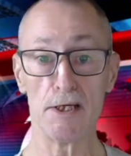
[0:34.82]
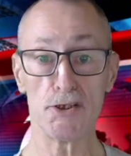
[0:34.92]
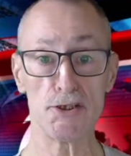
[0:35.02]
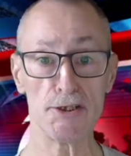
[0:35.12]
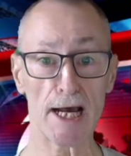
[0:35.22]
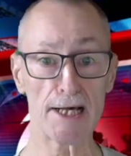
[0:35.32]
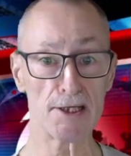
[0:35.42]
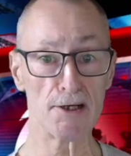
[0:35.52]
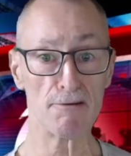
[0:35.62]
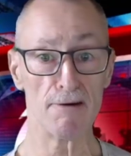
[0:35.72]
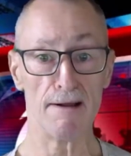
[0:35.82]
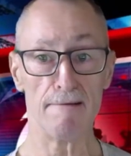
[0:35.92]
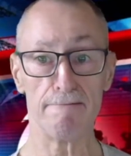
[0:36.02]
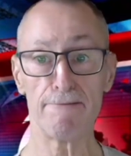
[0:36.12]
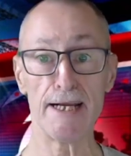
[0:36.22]
she's had her
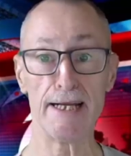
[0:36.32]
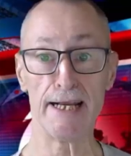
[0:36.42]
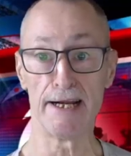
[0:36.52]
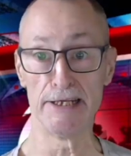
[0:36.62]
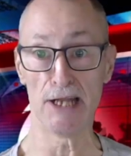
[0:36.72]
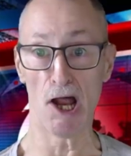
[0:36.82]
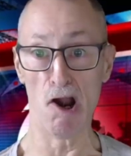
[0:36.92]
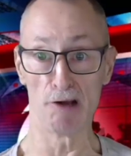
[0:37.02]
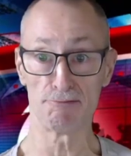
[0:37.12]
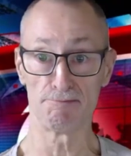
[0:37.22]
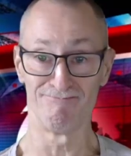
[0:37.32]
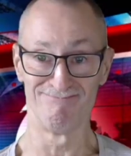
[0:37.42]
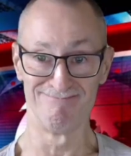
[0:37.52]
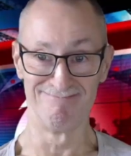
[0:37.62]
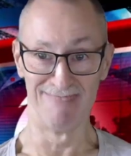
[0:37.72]
feelings hurt.
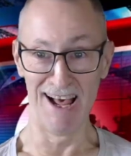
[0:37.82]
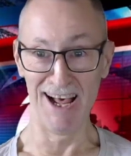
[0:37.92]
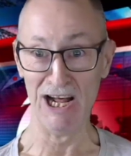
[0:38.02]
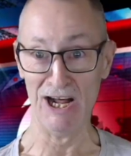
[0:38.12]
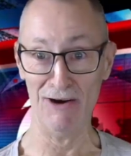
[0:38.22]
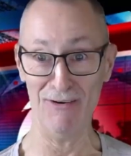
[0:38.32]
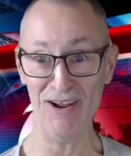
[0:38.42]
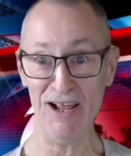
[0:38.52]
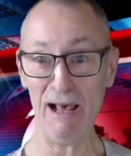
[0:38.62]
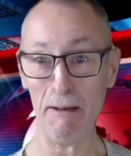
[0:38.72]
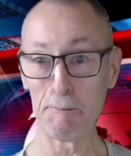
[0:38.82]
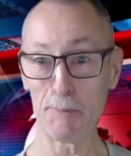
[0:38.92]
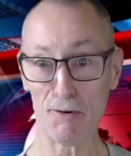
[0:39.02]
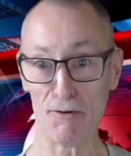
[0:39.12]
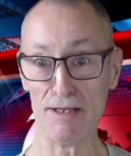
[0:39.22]
Oh,
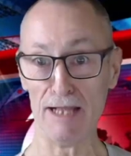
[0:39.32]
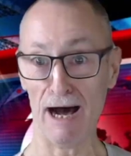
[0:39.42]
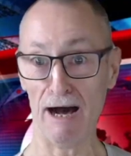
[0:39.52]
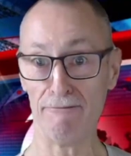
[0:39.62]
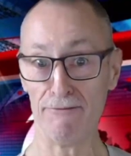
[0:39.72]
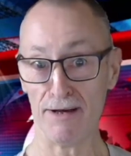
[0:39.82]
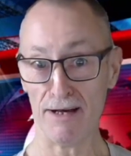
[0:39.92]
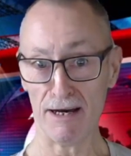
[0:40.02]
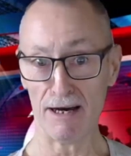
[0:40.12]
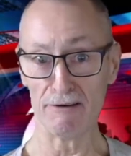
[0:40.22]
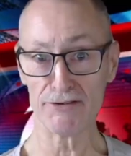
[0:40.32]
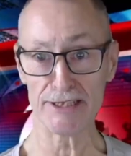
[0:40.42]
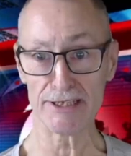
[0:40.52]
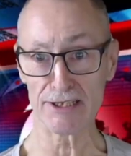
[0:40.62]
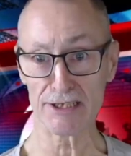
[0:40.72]
poor love. Oh,
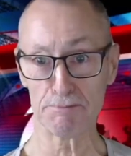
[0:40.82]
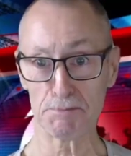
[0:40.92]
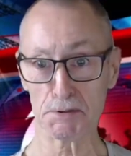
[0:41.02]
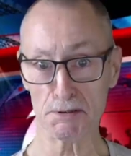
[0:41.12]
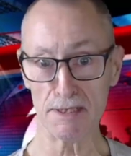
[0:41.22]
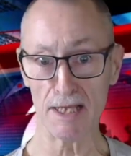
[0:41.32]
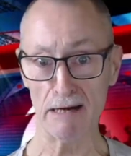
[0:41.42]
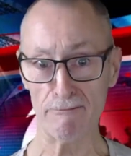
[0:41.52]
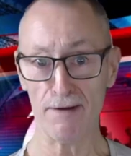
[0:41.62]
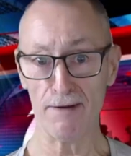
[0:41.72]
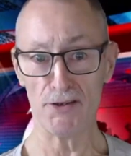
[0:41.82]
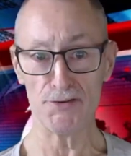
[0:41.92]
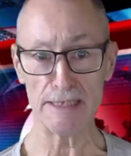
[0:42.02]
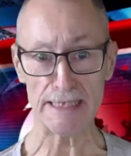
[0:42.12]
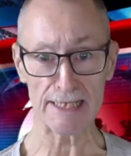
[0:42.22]
she's such a poor love.
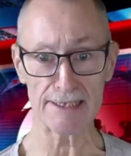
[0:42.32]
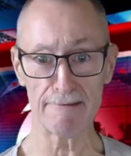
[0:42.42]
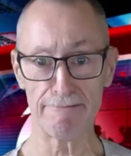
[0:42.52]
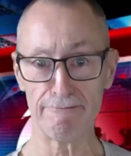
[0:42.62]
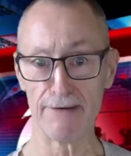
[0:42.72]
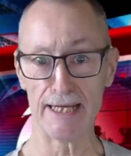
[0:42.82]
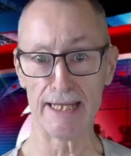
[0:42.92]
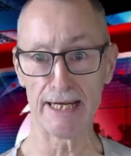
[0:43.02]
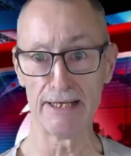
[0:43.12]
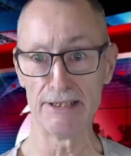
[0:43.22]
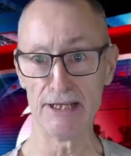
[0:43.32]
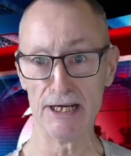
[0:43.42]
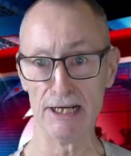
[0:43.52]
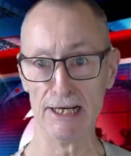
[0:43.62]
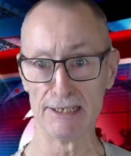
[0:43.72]
She's had her feelings
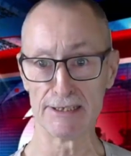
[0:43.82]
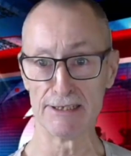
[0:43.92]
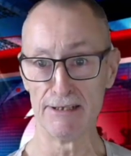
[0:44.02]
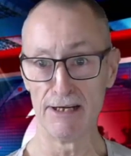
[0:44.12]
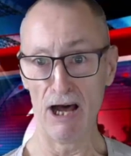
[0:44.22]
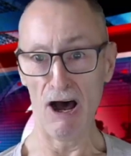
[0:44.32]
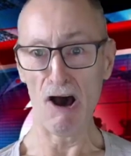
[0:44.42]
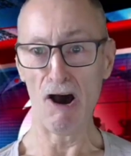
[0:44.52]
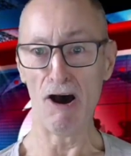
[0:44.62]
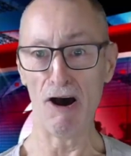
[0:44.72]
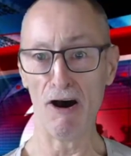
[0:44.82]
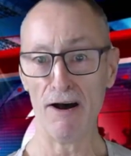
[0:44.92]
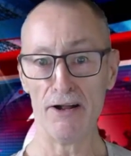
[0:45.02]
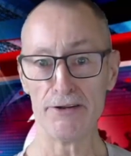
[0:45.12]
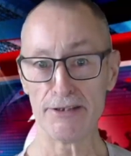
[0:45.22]
hurt. Oh,
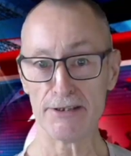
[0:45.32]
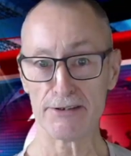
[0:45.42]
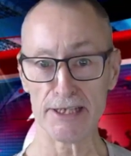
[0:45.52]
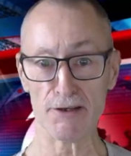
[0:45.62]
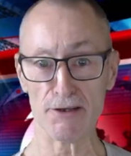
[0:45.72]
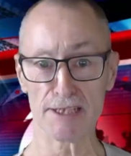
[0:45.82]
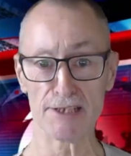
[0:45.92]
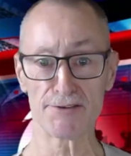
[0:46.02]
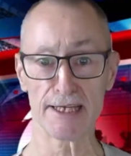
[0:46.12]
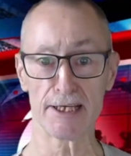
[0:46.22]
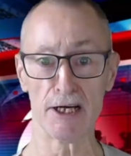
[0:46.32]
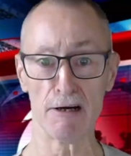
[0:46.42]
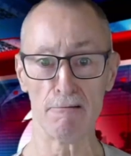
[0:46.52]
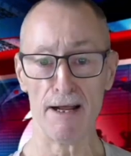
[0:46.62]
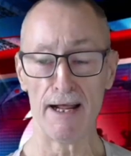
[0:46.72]
this autistic
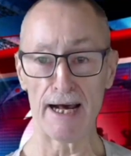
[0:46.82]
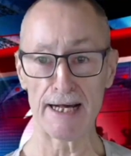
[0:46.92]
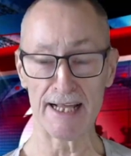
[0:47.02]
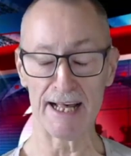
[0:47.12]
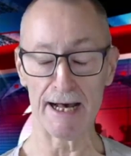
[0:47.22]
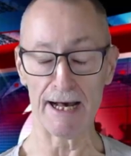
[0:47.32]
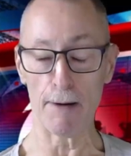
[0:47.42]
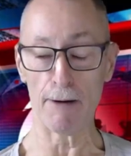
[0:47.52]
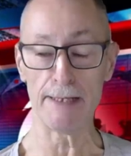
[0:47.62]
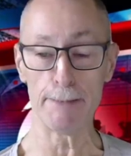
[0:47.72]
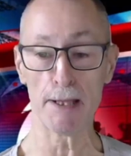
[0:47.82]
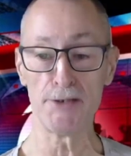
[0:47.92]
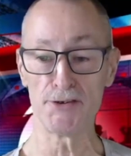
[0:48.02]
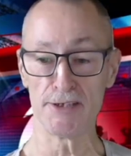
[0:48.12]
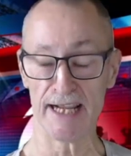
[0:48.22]
girl, and I'm only
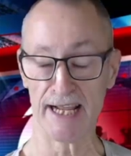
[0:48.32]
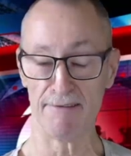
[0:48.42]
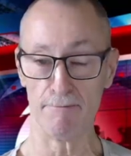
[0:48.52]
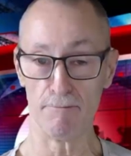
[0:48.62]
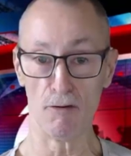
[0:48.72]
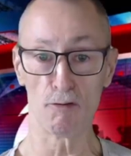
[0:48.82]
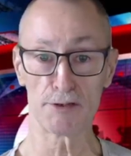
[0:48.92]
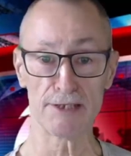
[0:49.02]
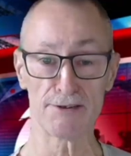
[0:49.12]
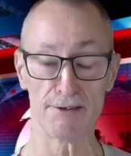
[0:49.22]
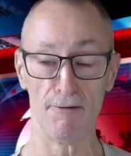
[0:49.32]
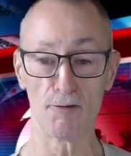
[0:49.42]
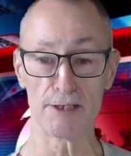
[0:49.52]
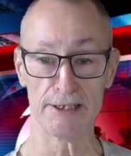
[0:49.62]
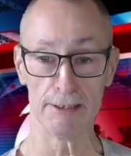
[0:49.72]
mentioning
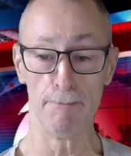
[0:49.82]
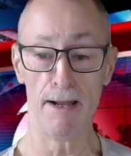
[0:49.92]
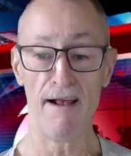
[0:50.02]
autism